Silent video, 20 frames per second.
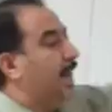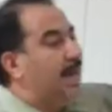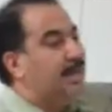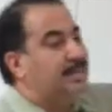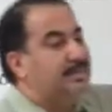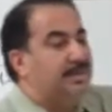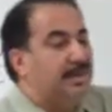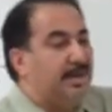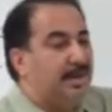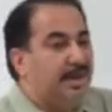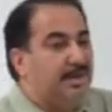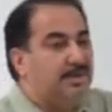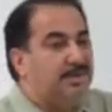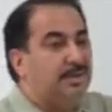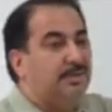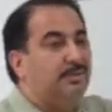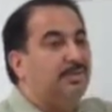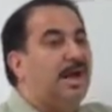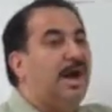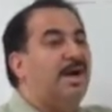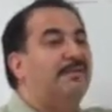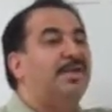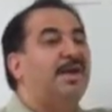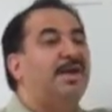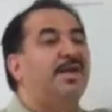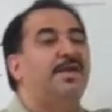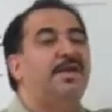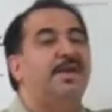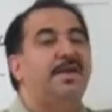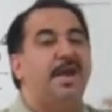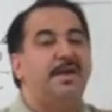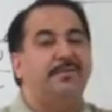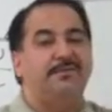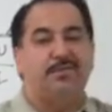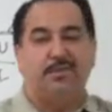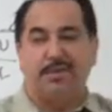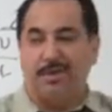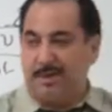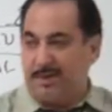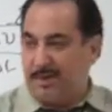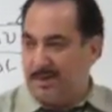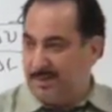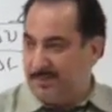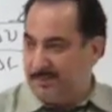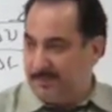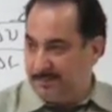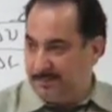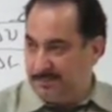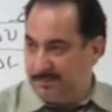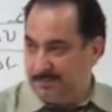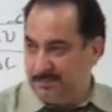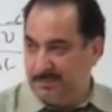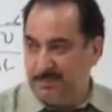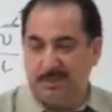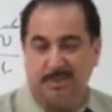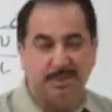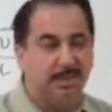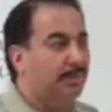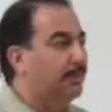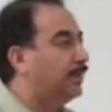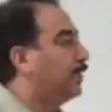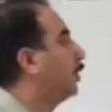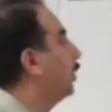acceleration, we have another name for it. We